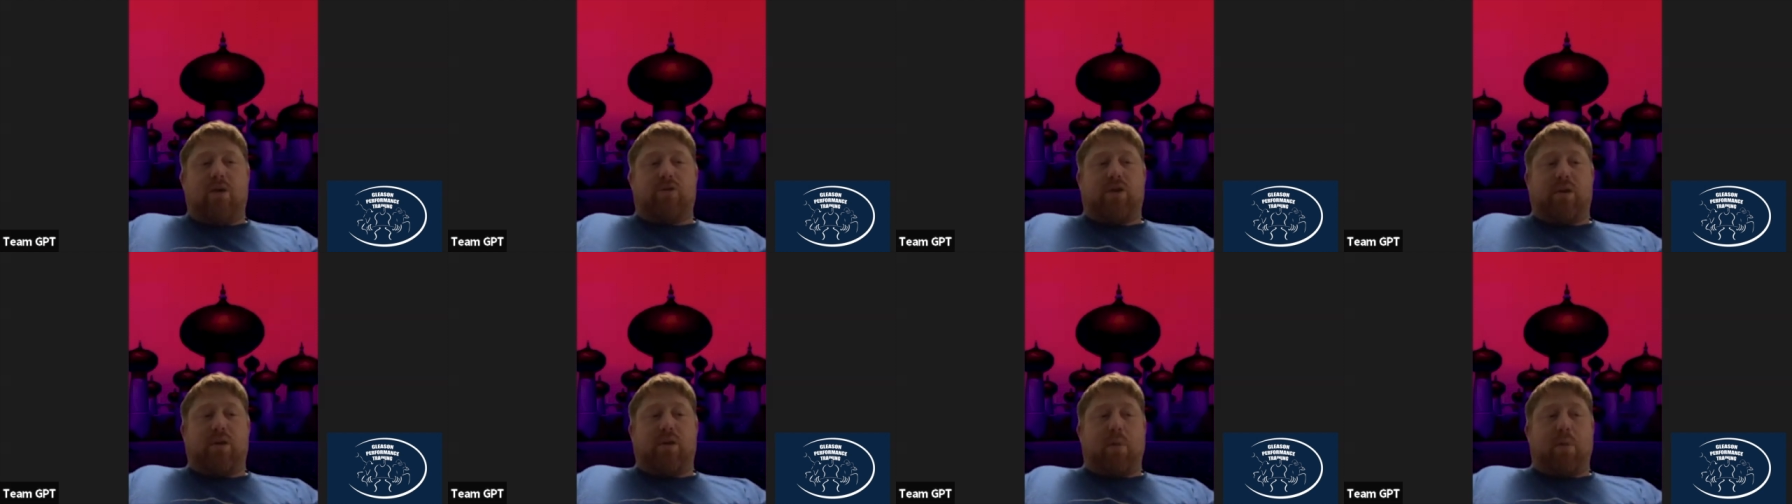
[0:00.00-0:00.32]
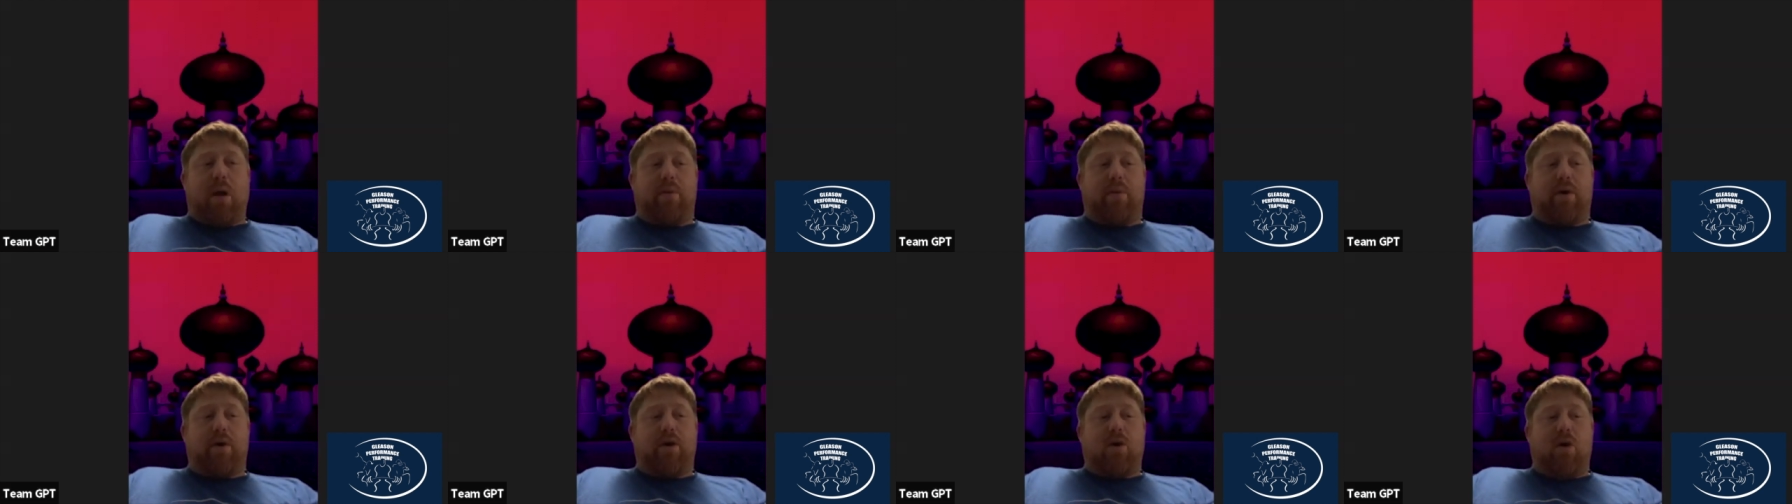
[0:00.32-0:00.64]
they
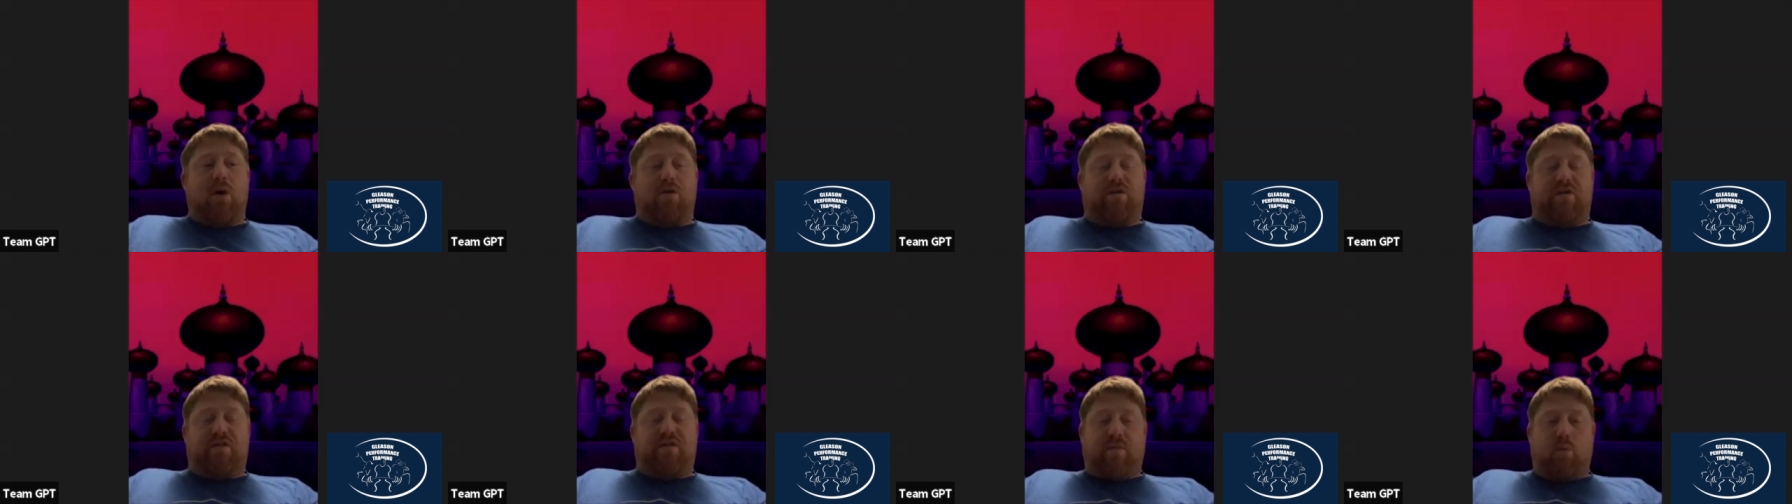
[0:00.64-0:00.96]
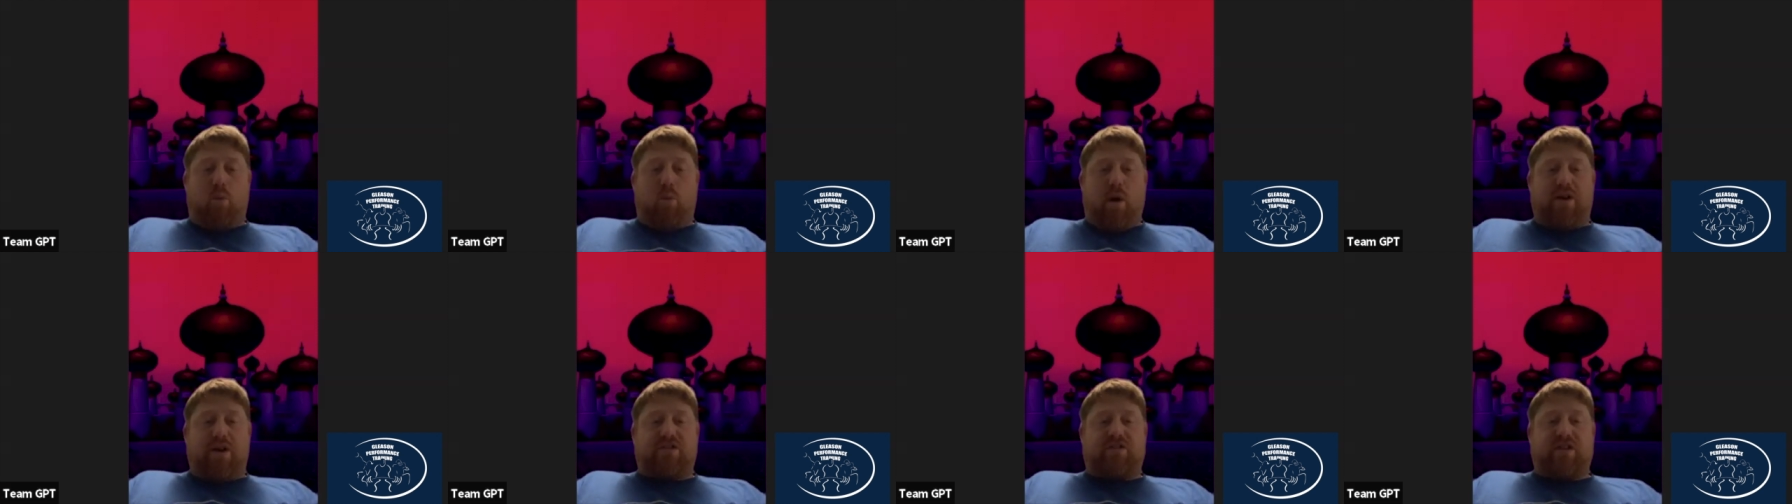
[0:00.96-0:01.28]
probably know of it
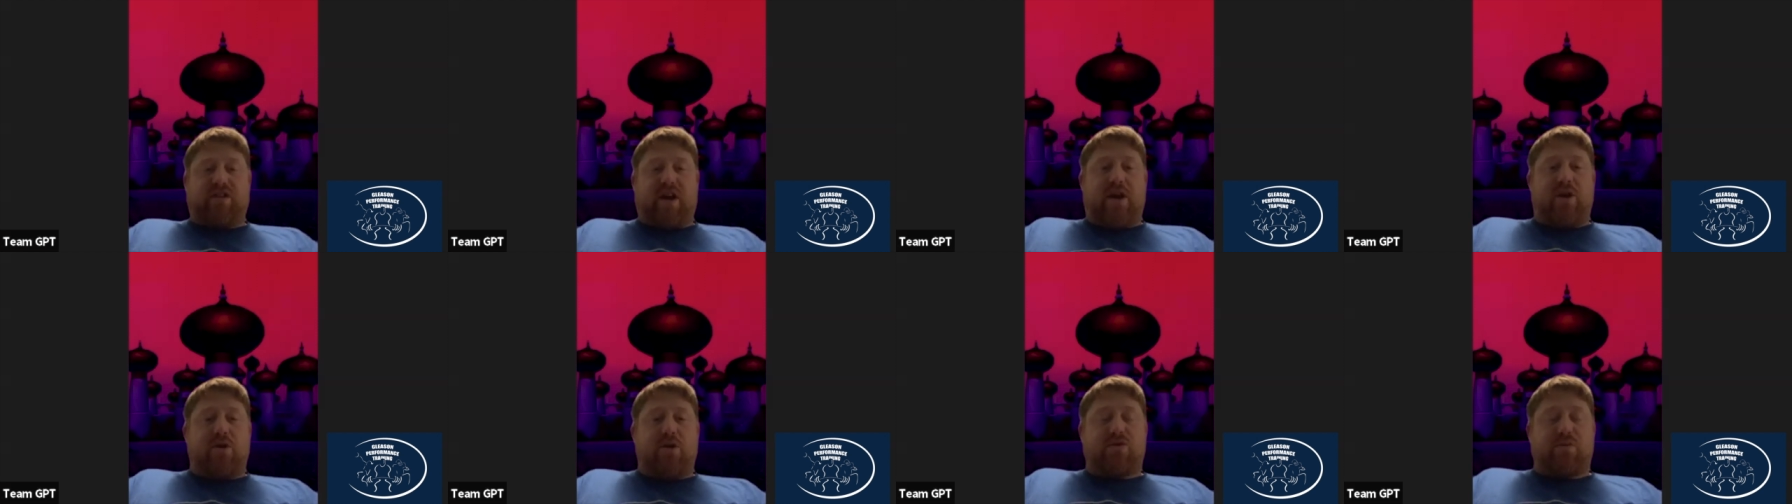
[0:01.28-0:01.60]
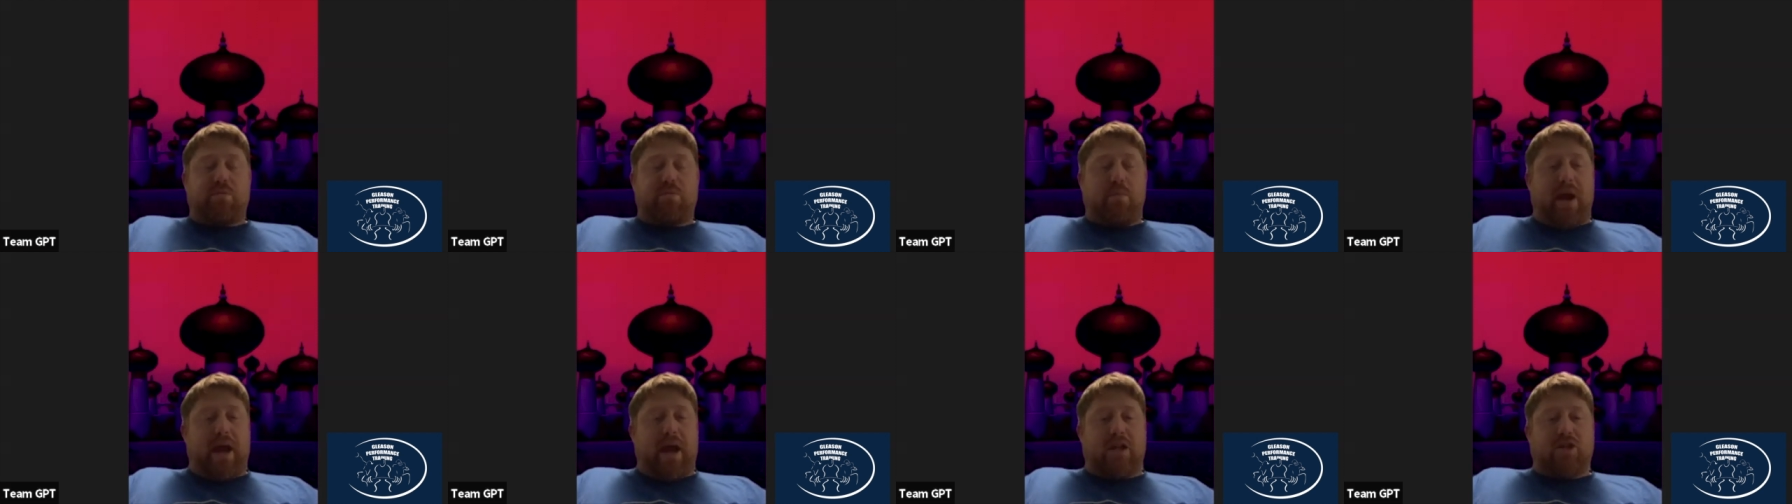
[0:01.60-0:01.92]
from Westside using
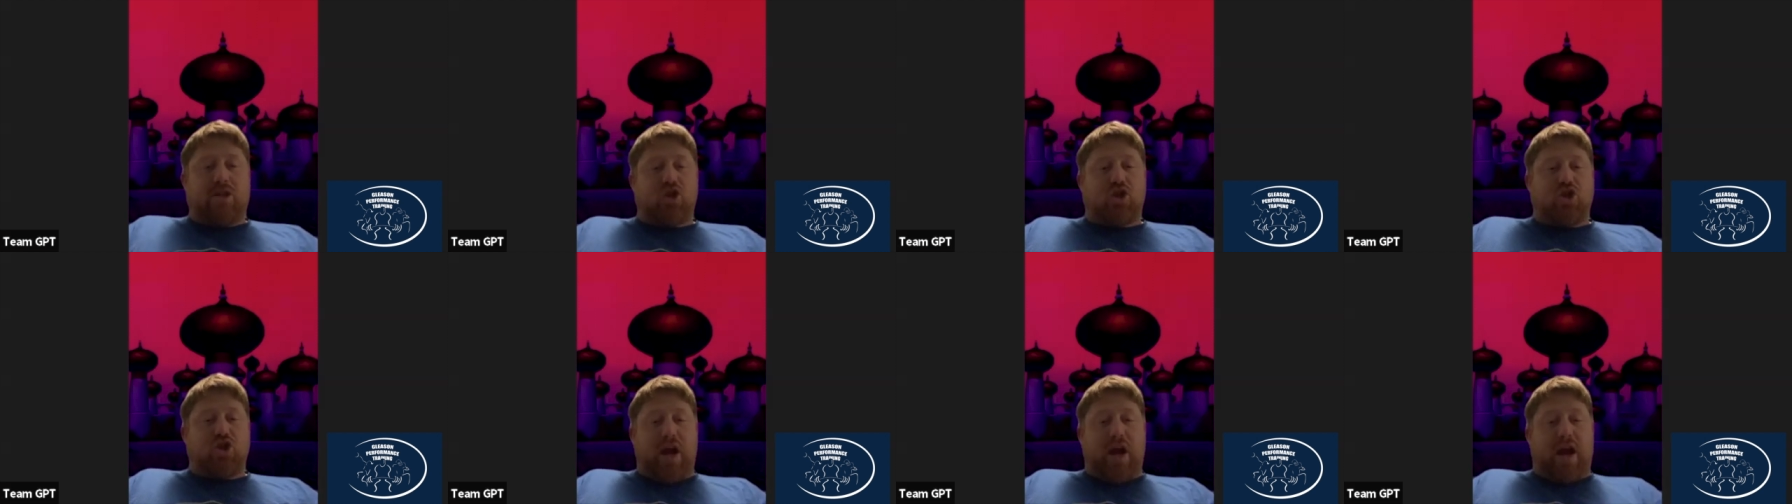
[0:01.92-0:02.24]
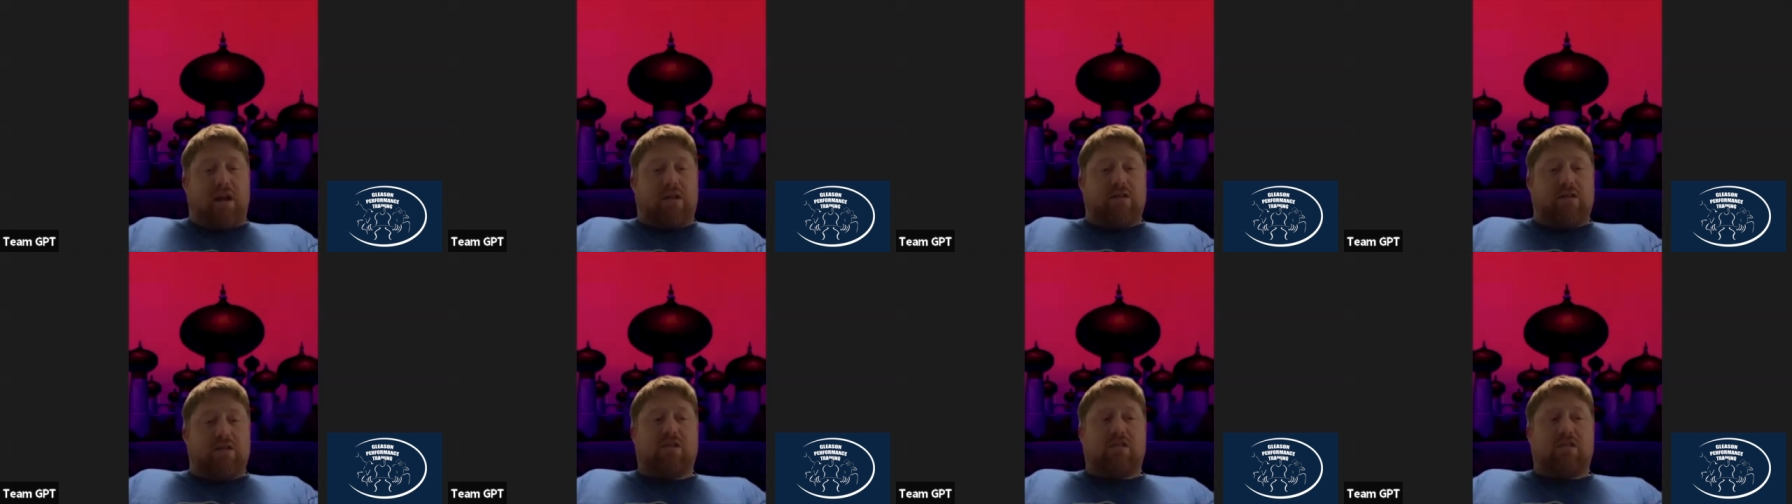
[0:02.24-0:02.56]
bands and
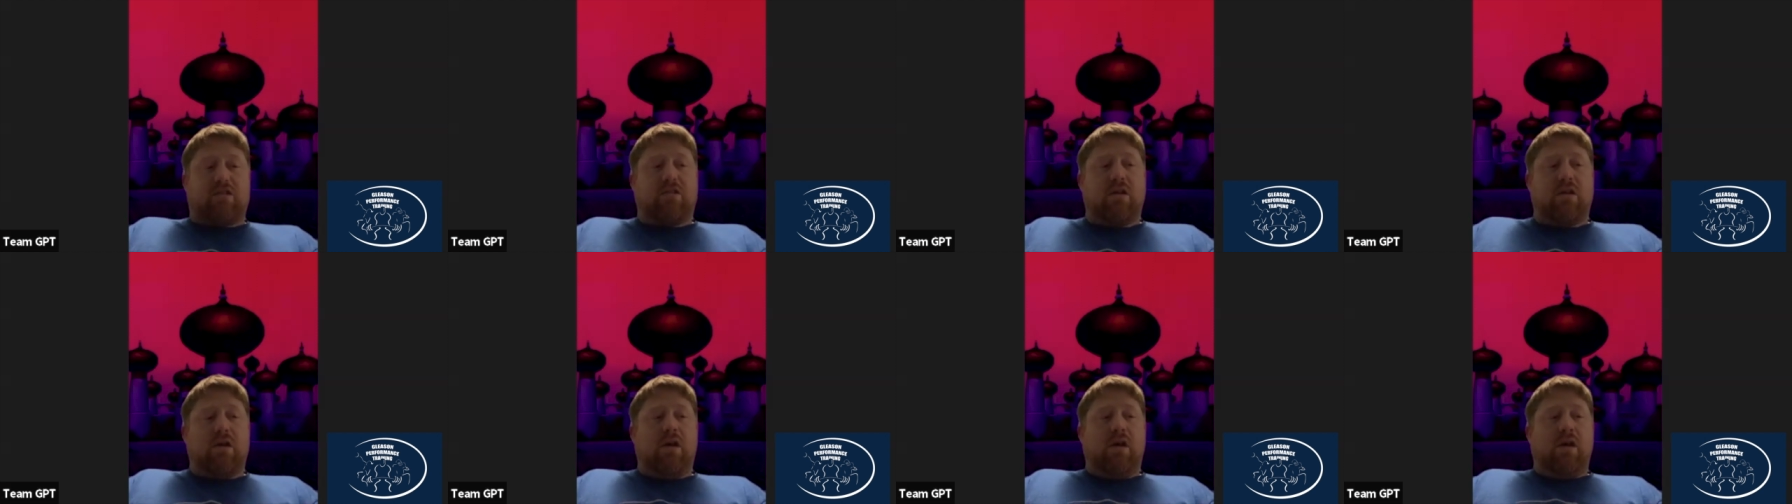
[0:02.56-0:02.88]
chains.